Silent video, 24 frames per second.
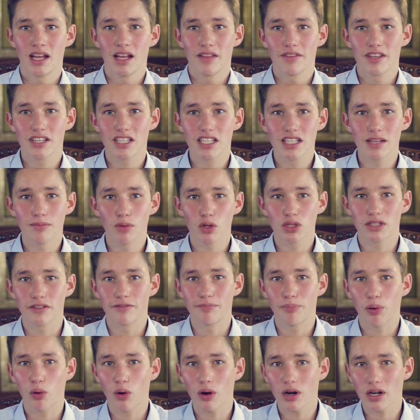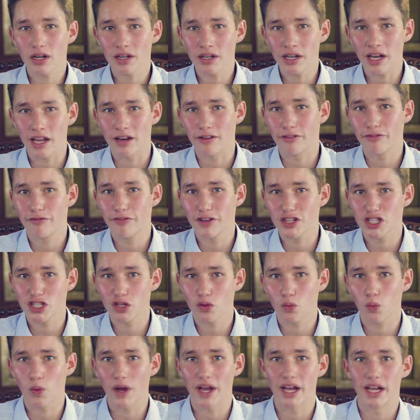This is the most important and
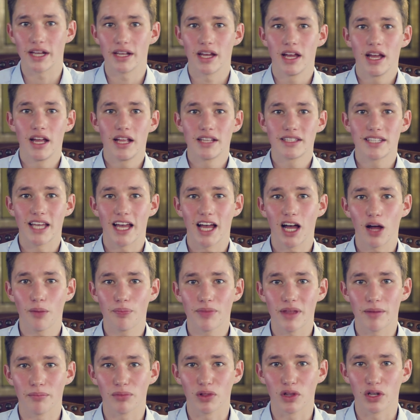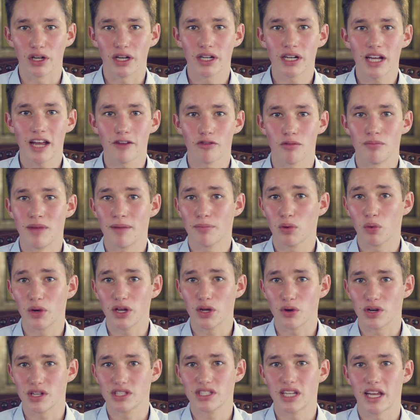efficient way to help them learn and remember what
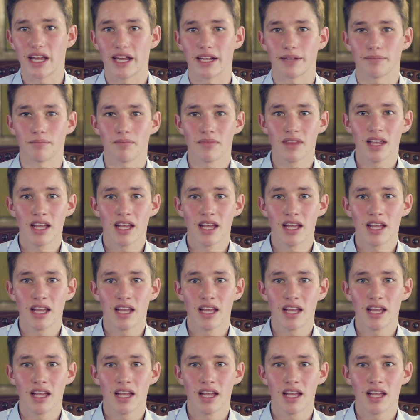you are saying.